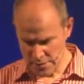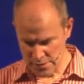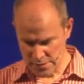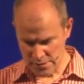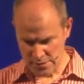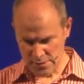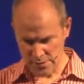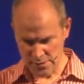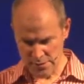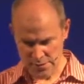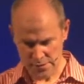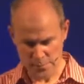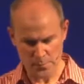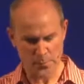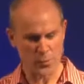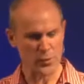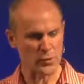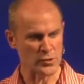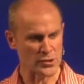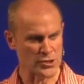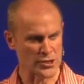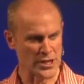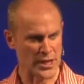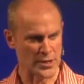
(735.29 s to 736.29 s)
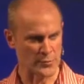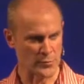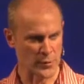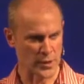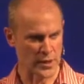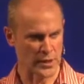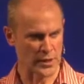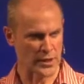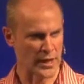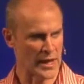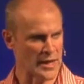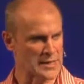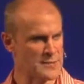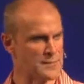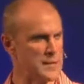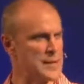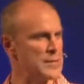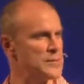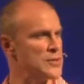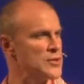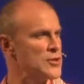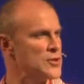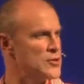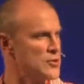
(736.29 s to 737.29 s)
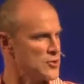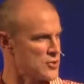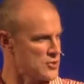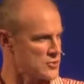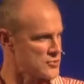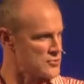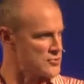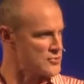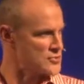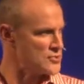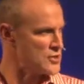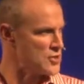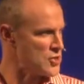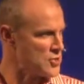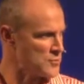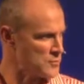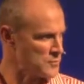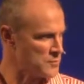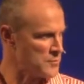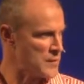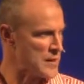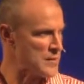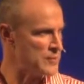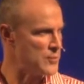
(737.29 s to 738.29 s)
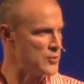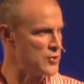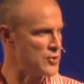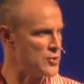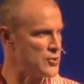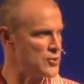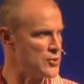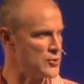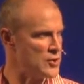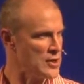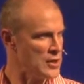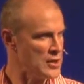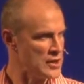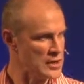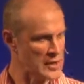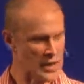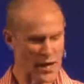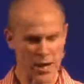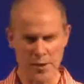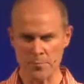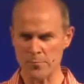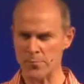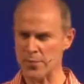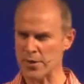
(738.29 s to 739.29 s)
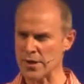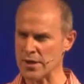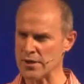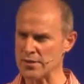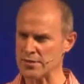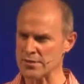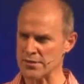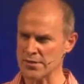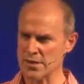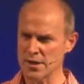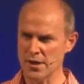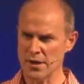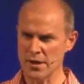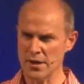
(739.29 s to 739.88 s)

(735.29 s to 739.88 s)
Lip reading: to St. Paul Shadwell as people who consume, people who come because,